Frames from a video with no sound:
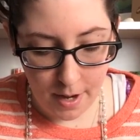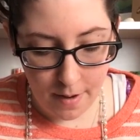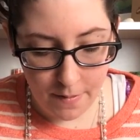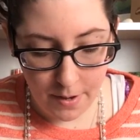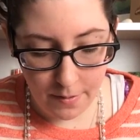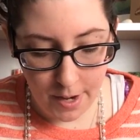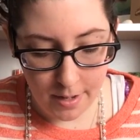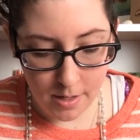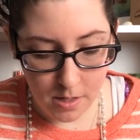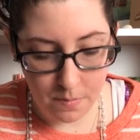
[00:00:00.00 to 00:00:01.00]
I've never
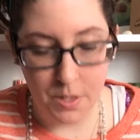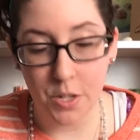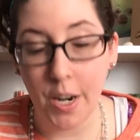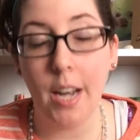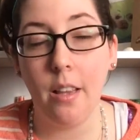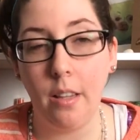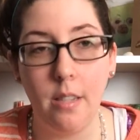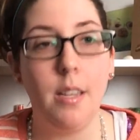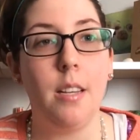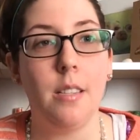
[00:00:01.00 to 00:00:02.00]
had someone directly
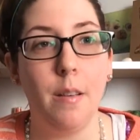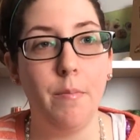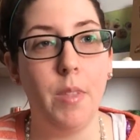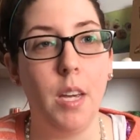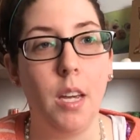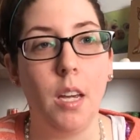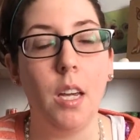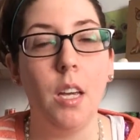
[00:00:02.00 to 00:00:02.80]
say something